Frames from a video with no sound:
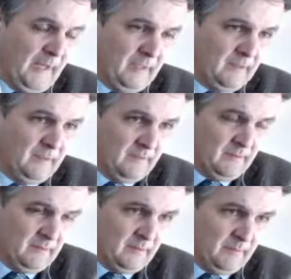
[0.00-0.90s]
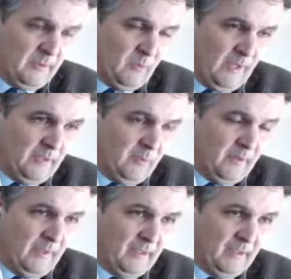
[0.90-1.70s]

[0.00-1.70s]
email, the BYU